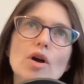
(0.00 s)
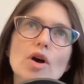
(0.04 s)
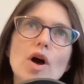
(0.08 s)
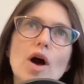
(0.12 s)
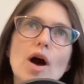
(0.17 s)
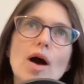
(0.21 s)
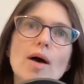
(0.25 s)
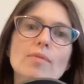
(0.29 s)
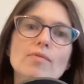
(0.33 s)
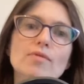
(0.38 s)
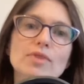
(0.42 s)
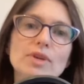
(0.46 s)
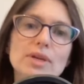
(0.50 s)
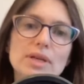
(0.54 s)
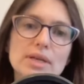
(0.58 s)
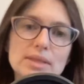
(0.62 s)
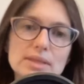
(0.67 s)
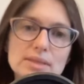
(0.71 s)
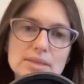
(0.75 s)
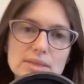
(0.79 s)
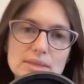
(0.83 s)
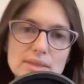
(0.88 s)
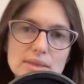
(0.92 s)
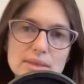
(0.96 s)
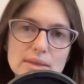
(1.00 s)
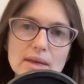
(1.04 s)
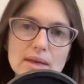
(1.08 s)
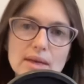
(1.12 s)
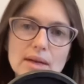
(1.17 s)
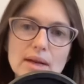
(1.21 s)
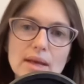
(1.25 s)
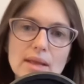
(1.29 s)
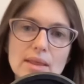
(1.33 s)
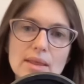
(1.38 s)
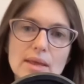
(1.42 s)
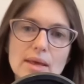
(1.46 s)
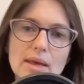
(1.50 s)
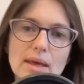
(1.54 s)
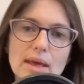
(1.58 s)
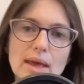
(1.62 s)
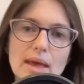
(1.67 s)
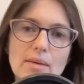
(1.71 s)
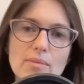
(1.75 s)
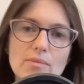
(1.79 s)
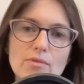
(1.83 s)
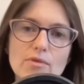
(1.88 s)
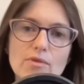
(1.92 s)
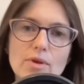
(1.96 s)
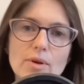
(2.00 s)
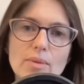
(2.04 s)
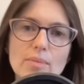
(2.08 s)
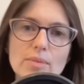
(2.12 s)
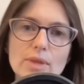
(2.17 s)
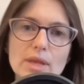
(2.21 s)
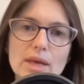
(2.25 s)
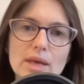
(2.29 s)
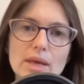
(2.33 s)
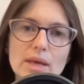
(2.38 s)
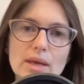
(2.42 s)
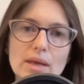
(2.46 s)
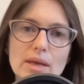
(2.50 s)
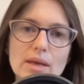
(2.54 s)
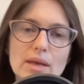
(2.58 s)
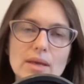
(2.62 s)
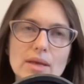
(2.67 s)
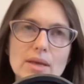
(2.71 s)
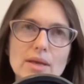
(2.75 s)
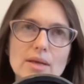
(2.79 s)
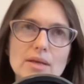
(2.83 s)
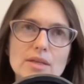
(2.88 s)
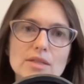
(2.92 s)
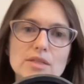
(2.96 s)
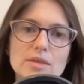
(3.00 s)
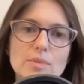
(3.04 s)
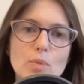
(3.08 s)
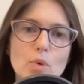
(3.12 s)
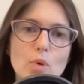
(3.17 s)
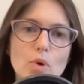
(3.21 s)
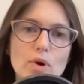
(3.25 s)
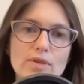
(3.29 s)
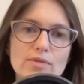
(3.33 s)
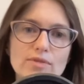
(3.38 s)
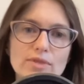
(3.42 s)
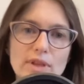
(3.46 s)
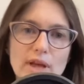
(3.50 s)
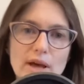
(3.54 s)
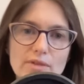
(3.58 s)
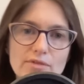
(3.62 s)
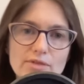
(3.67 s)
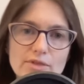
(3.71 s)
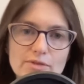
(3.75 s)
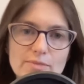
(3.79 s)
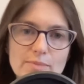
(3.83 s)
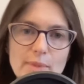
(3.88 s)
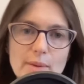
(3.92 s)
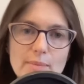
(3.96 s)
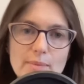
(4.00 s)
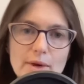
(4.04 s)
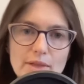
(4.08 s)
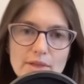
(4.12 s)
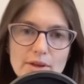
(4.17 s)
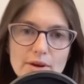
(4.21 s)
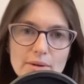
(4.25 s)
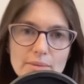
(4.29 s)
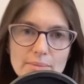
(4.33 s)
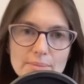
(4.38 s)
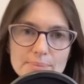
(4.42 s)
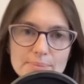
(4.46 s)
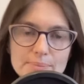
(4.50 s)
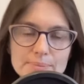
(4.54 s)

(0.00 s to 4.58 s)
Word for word: confidence that I think came from the supportive love of my mother.